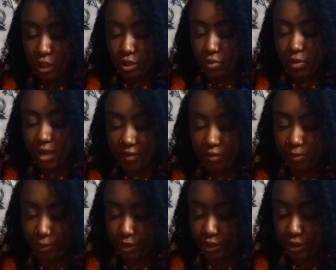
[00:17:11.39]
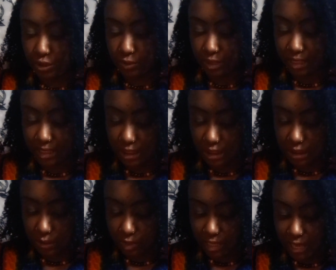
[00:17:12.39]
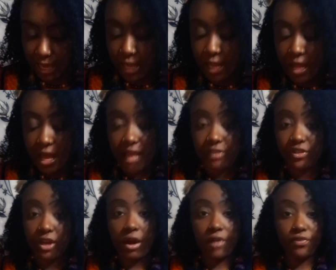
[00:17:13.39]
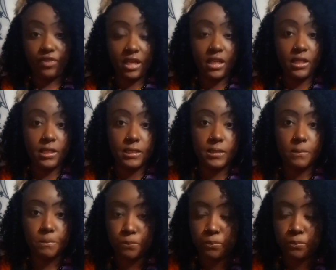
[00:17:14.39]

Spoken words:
you have a personal relationship with God. And there are things